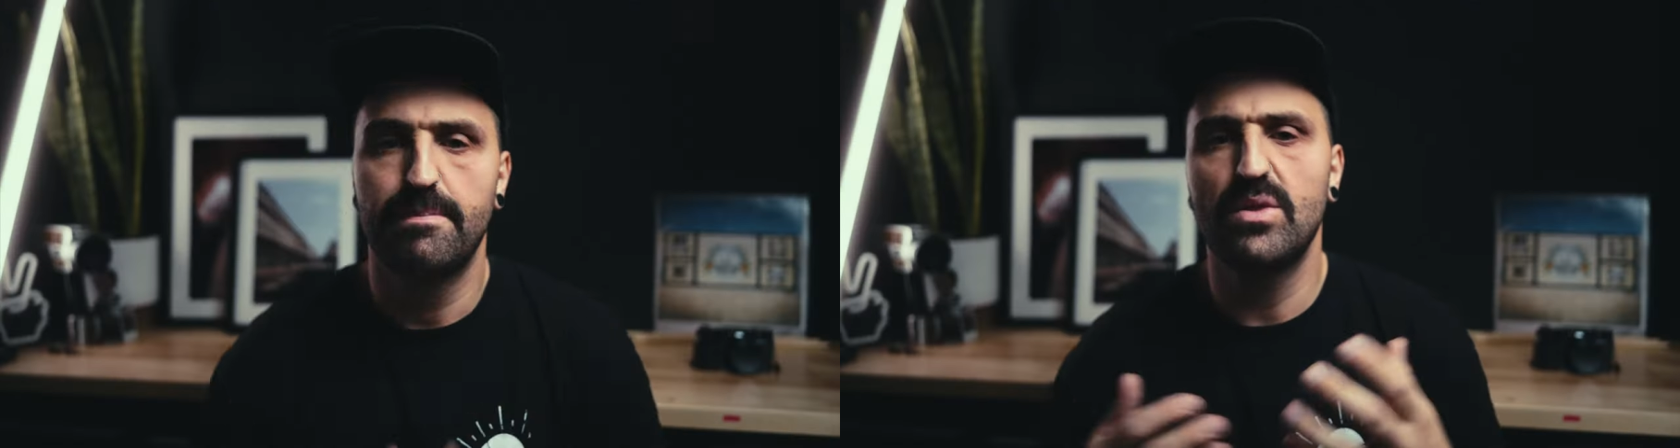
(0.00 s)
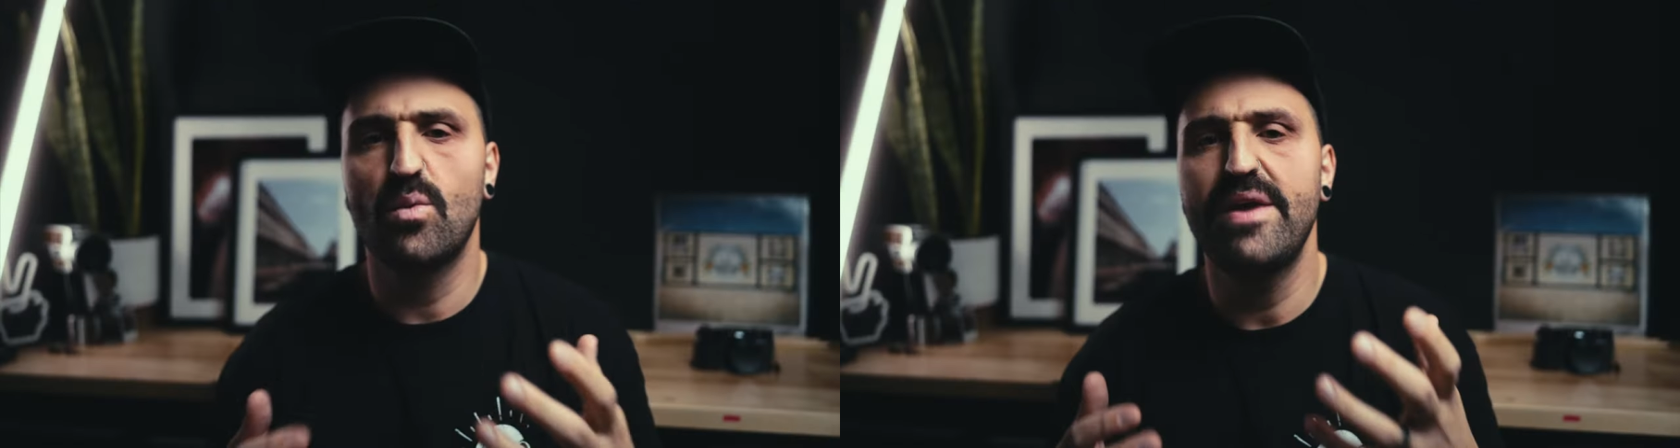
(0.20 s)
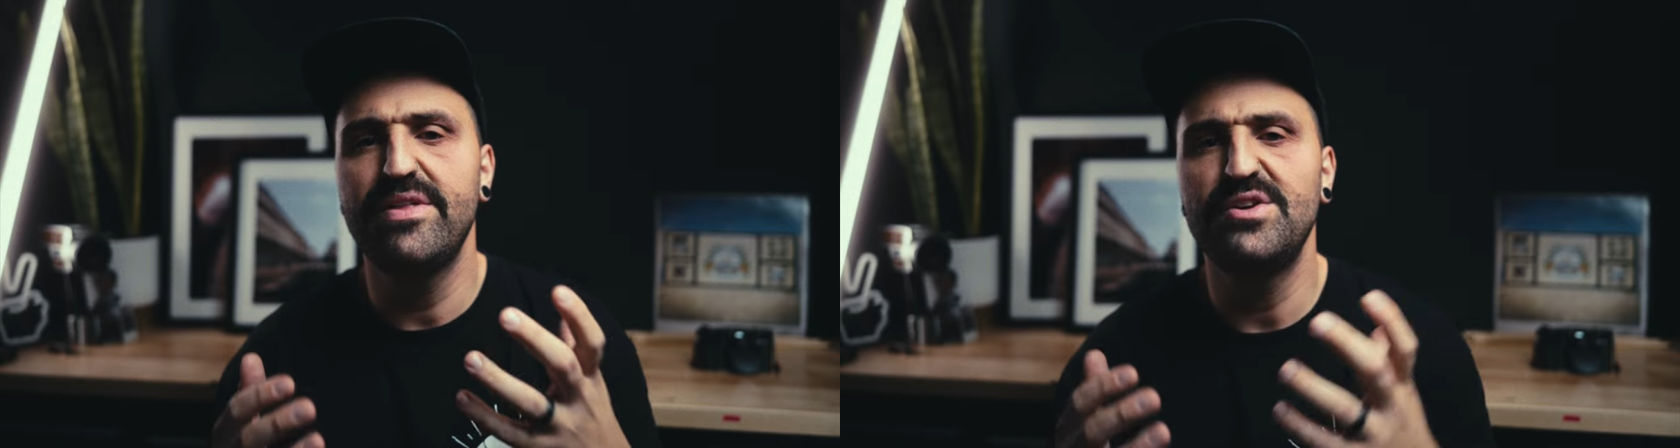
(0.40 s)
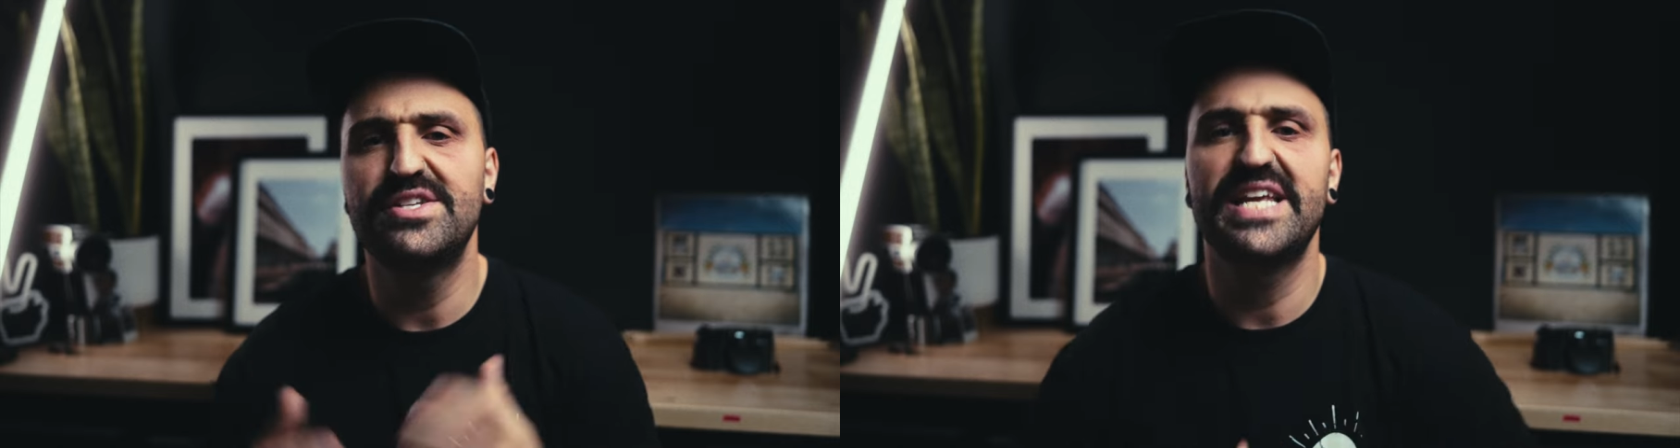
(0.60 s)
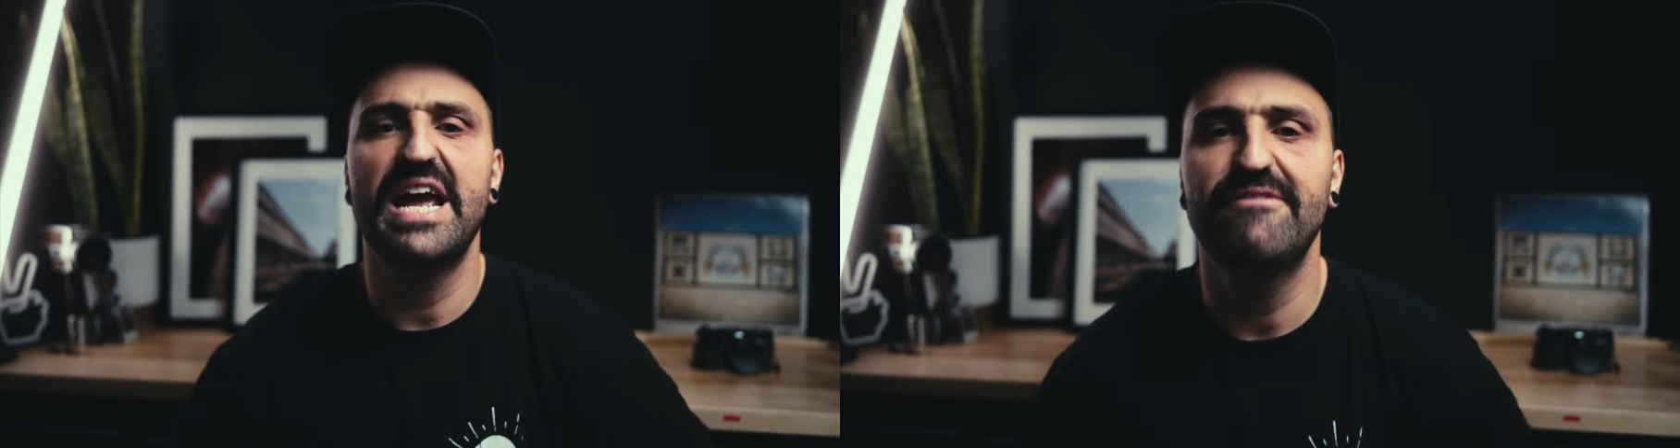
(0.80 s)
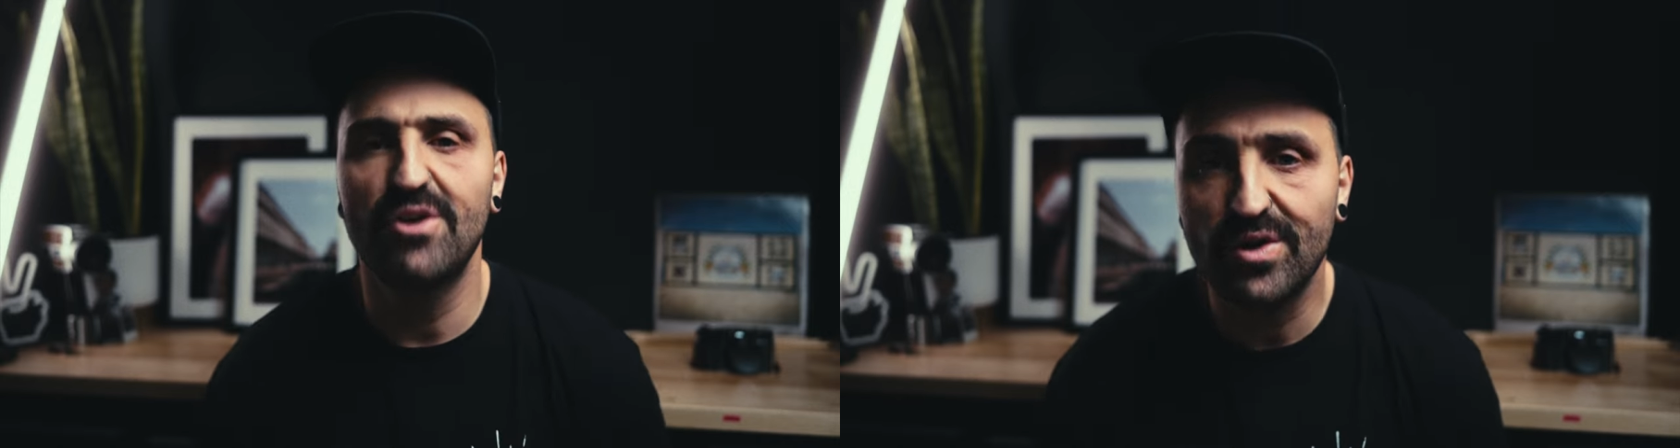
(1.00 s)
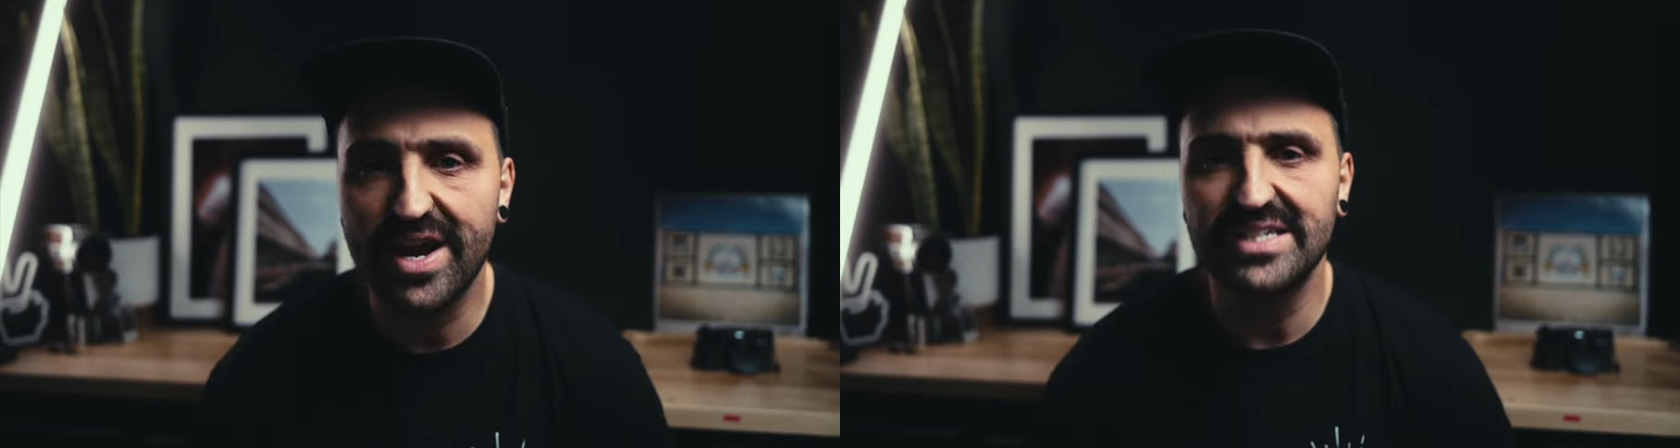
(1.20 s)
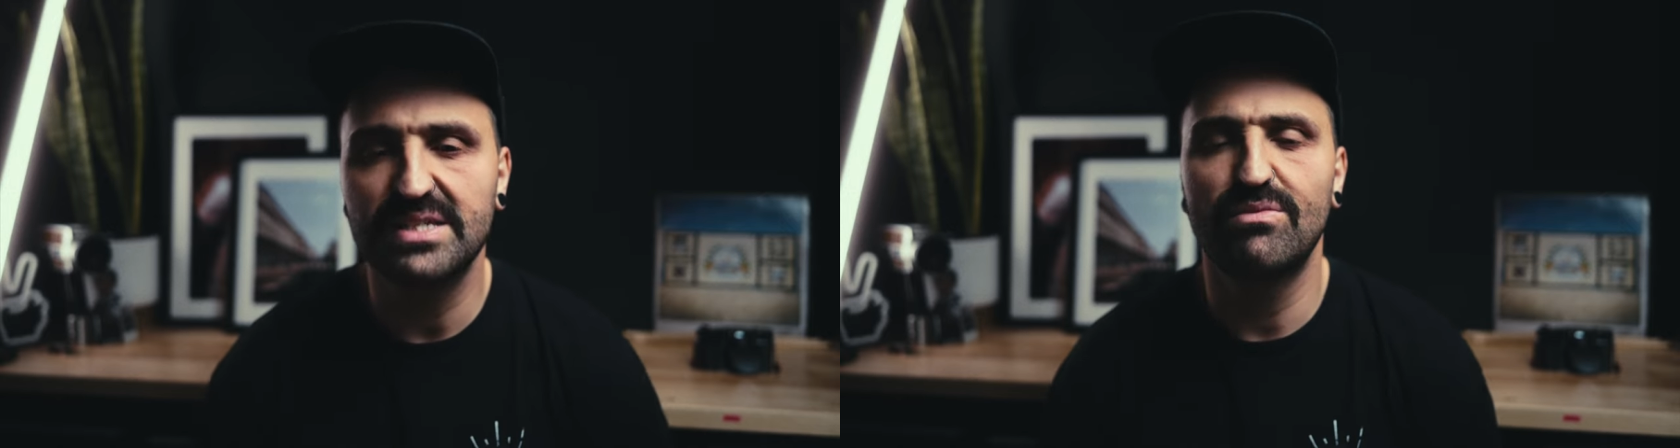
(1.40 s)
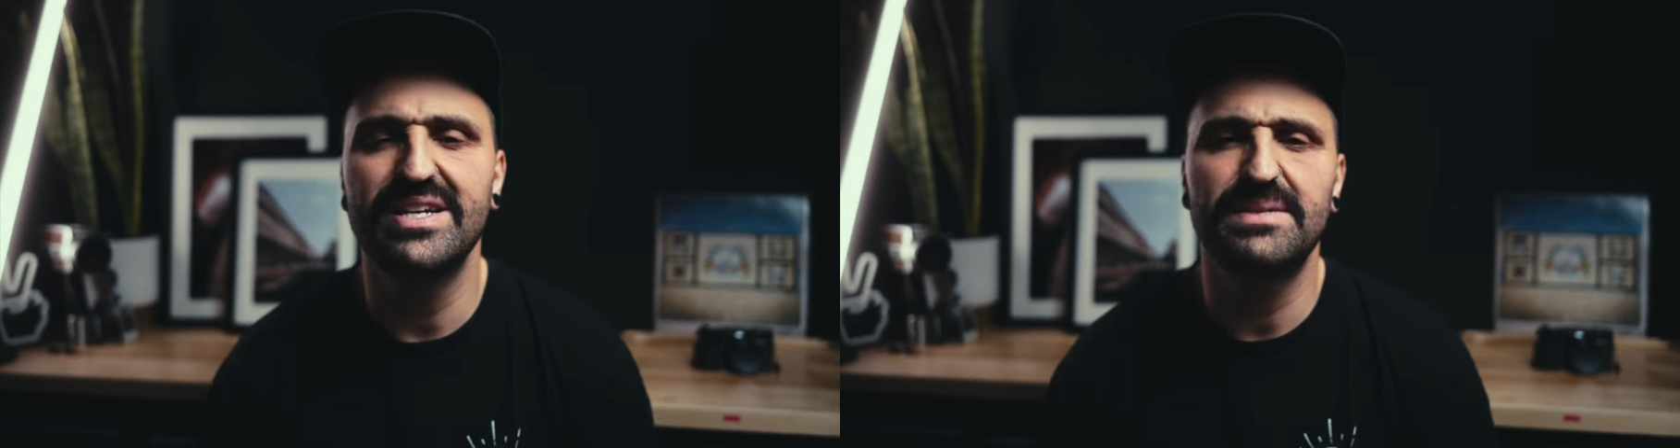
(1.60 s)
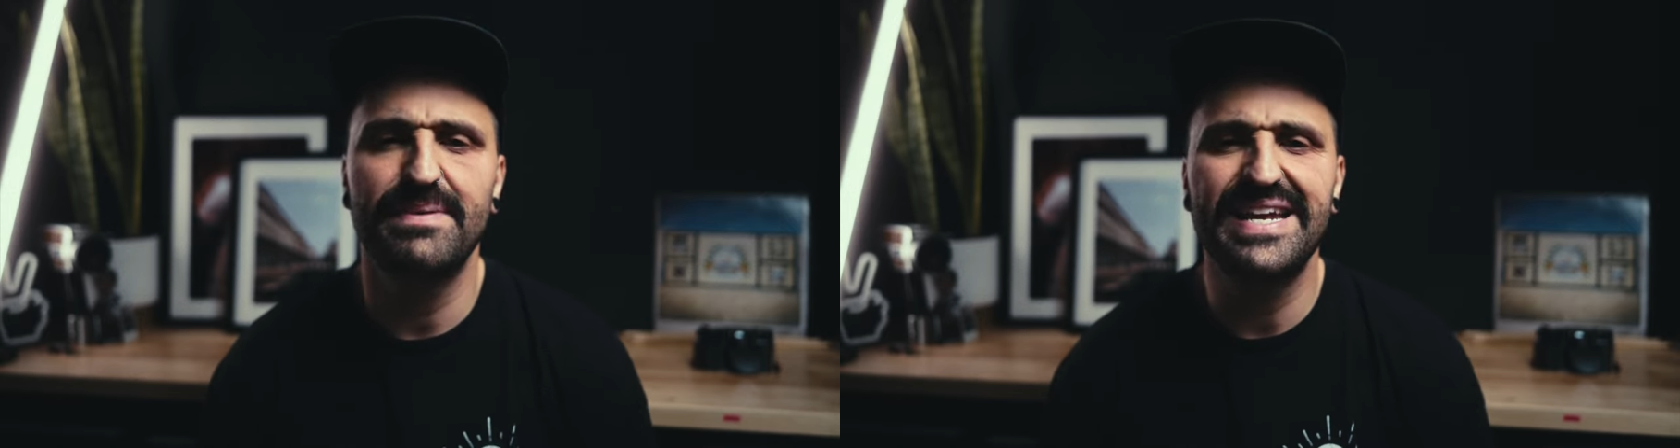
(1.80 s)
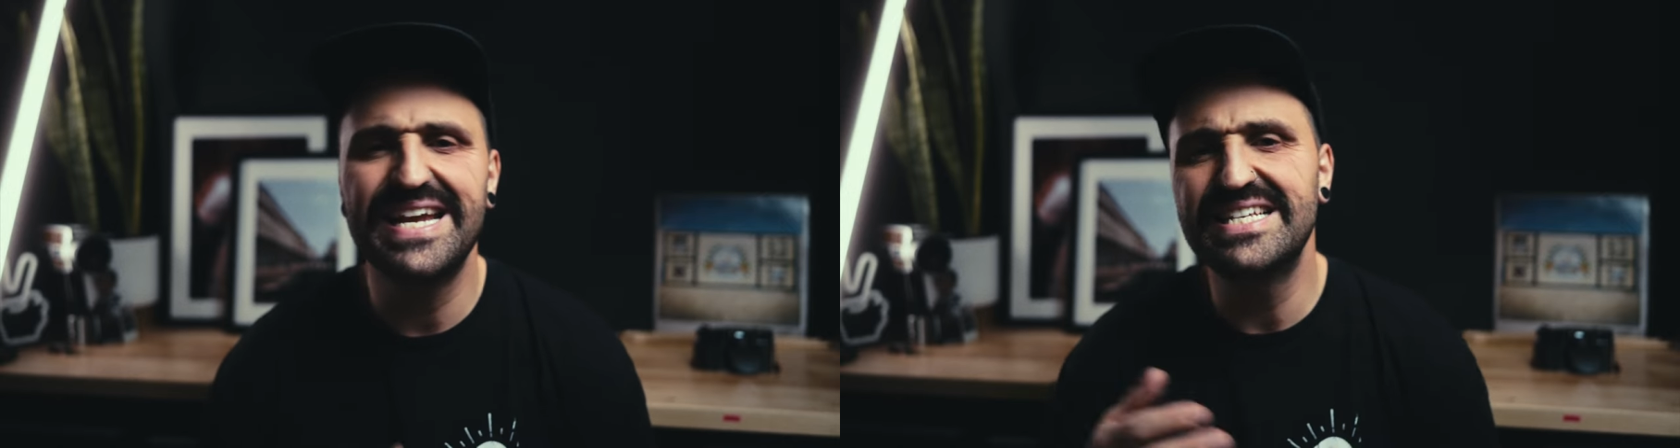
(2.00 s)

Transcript: But the way that you save your own custom recipe